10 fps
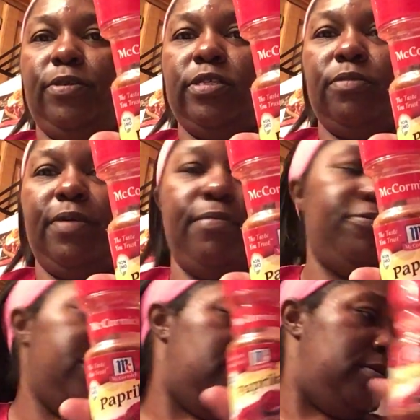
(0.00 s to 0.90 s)
here's our
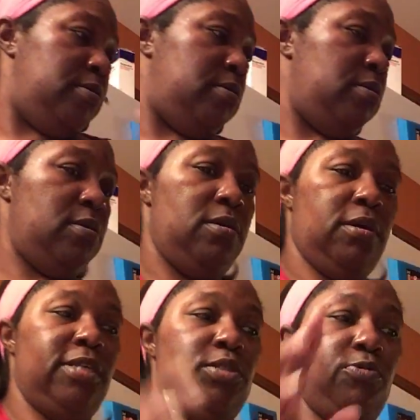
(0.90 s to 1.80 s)
paprika.
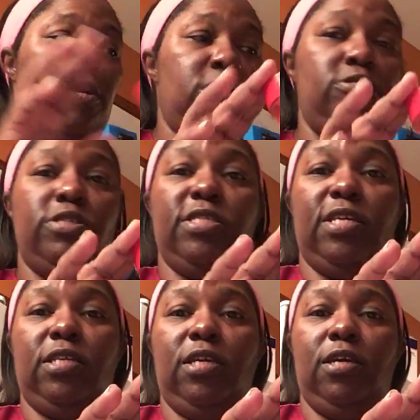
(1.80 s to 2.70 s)
Okay, so we're going to use this
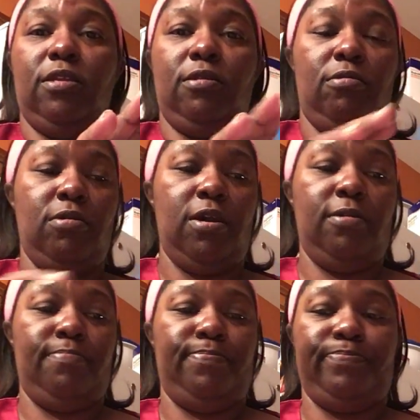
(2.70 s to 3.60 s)
at the end, okay?
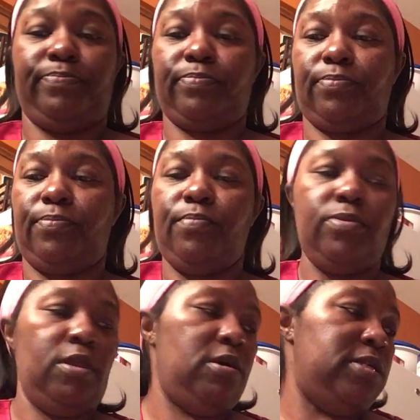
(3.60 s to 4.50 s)

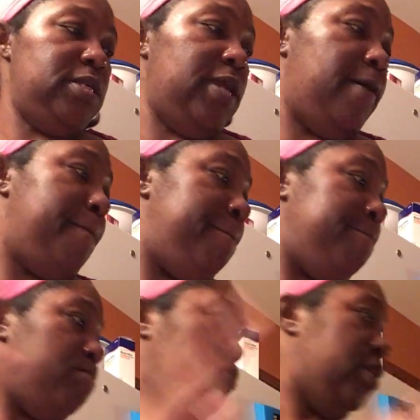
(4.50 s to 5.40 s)
Okay, so now
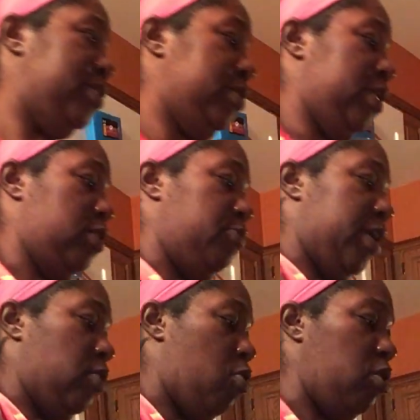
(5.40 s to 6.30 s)
that we
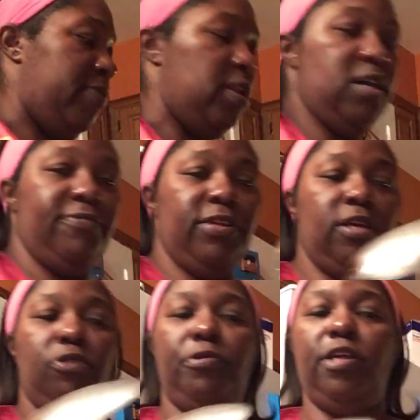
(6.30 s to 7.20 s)
got all of our lovely
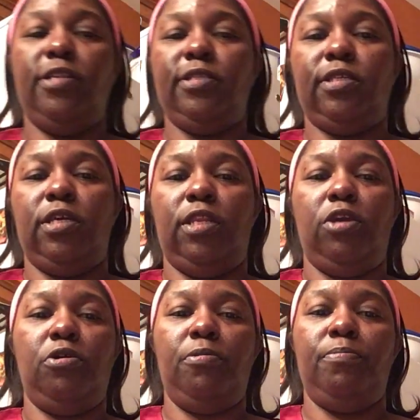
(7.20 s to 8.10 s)
ingredients in here,